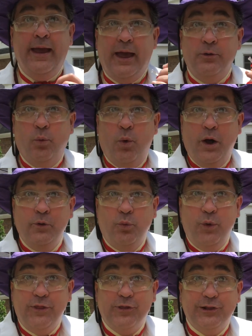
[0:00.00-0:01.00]
and one
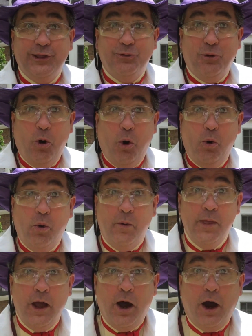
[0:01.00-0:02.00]
with the little hole.
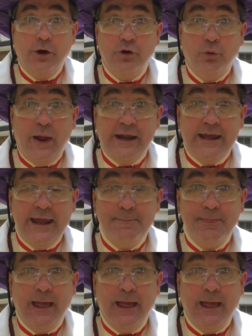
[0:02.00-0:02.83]
Are you ready?